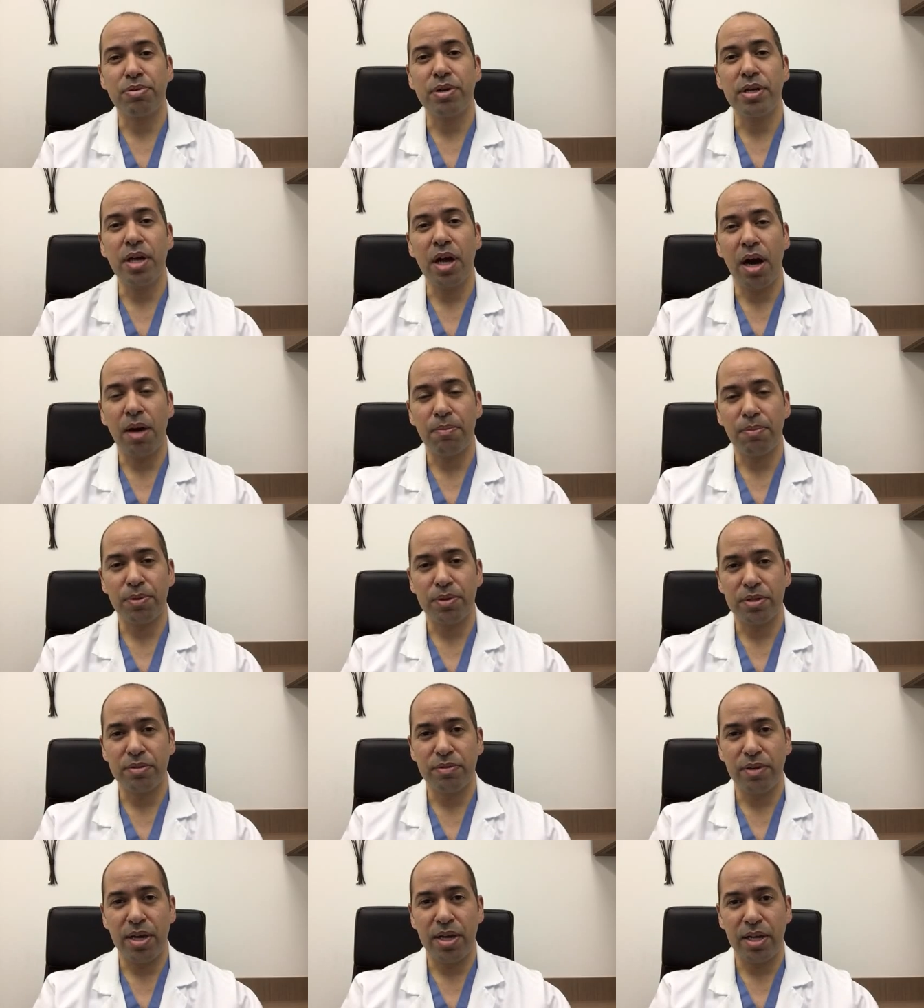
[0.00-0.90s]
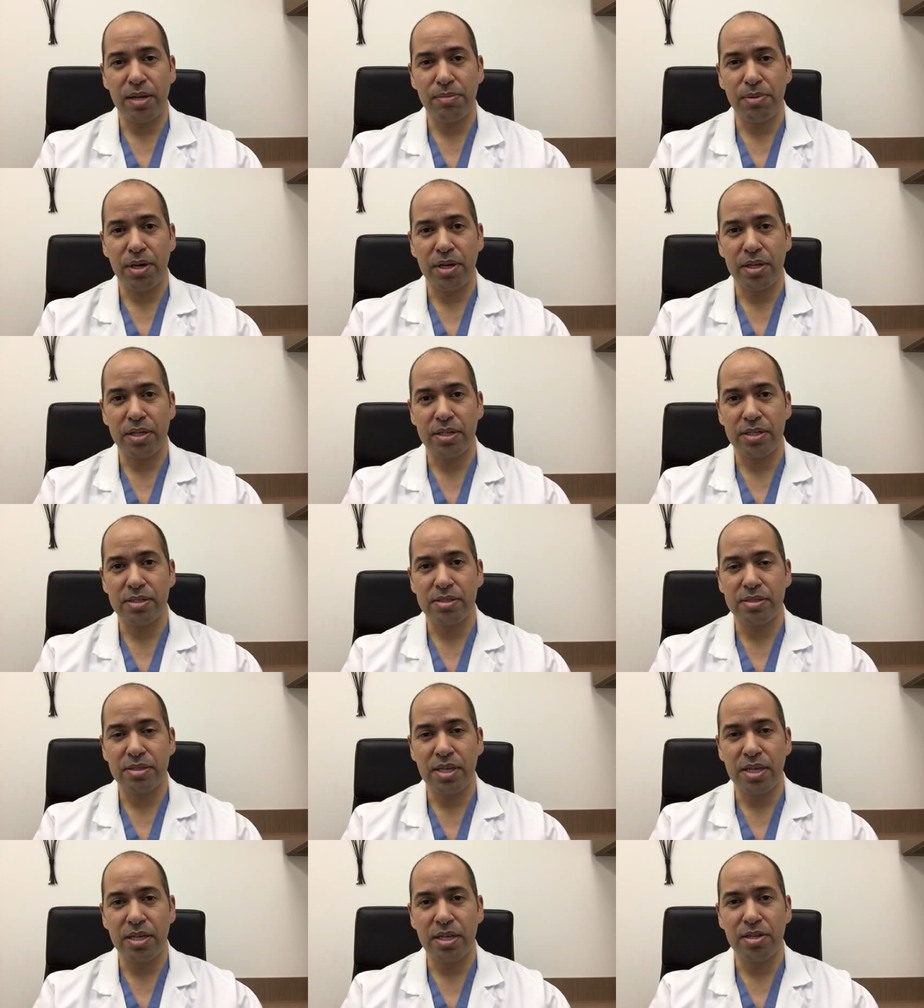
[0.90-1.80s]
preoperative antibiotic is
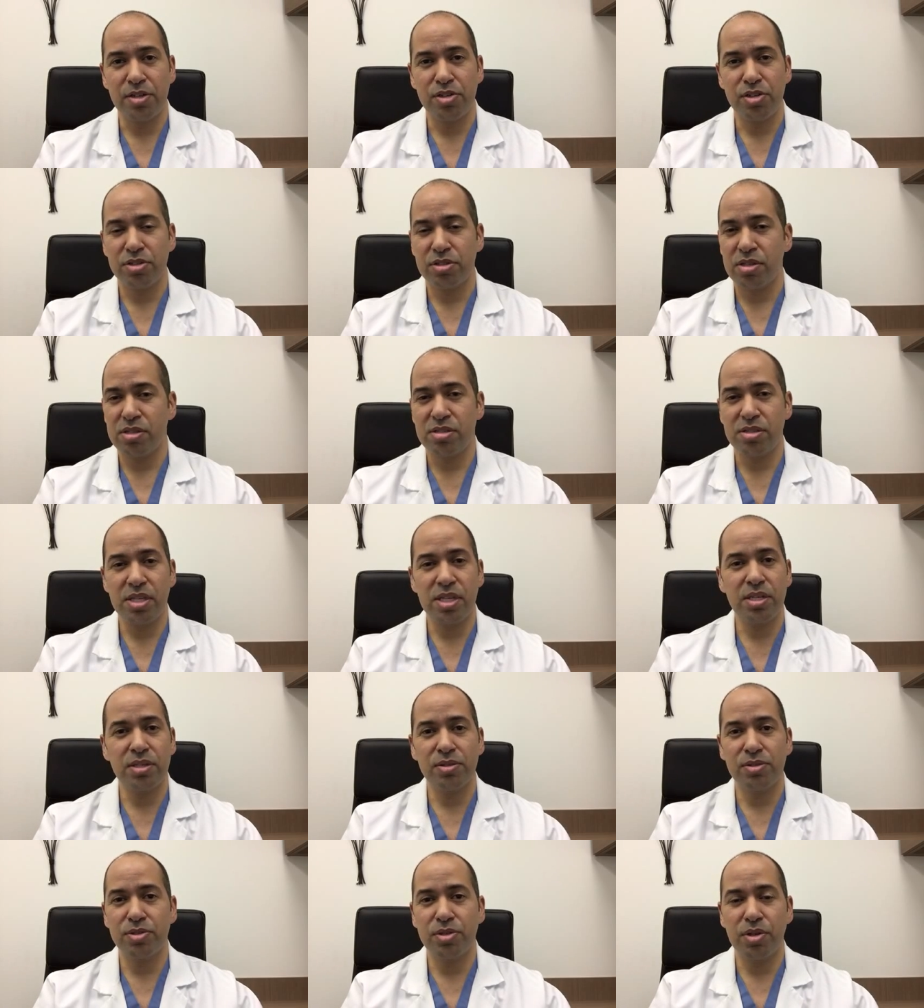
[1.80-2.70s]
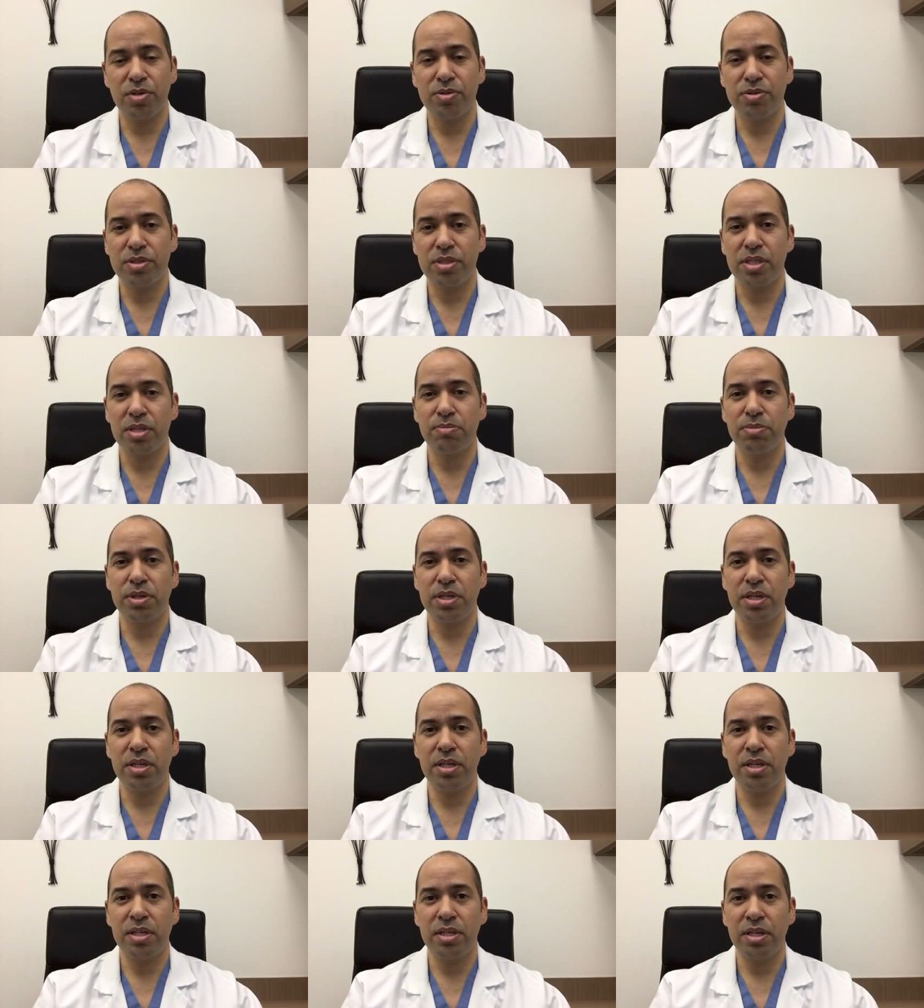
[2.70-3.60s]
needed, just a single dose at the
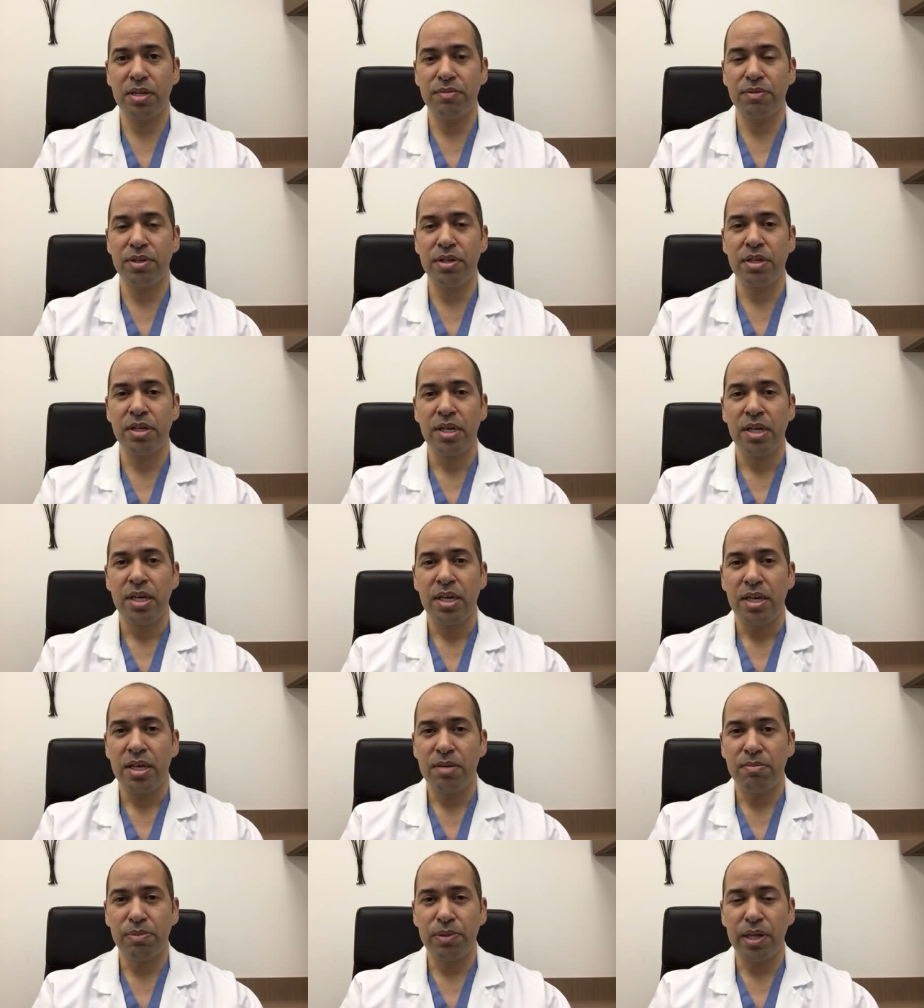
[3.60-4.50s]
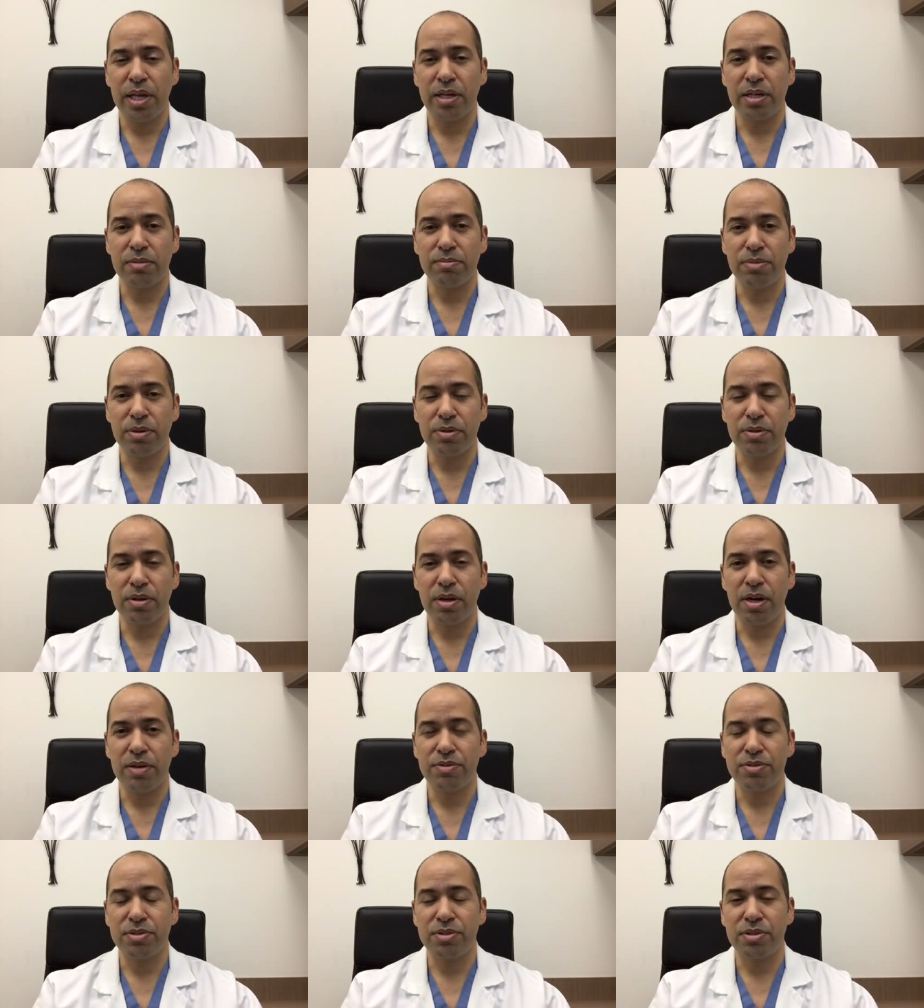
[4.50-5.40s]
beginning of an implant or bone
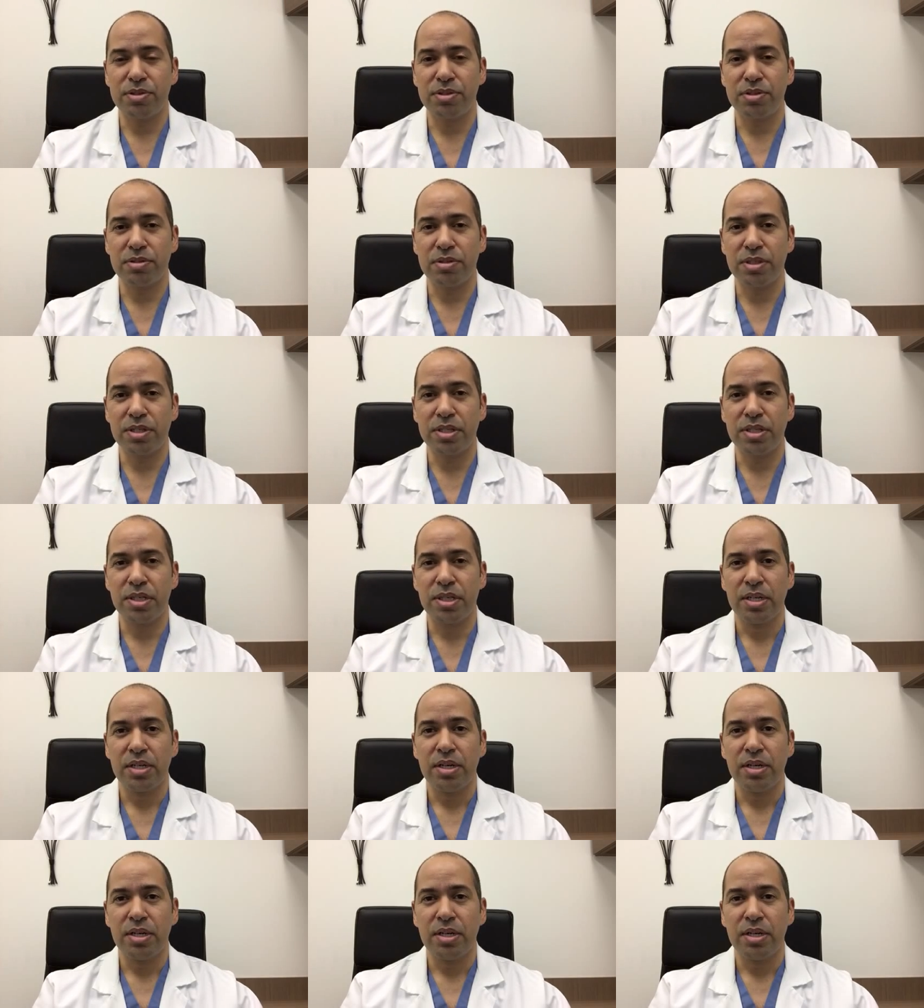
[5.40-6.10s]
graft surgery.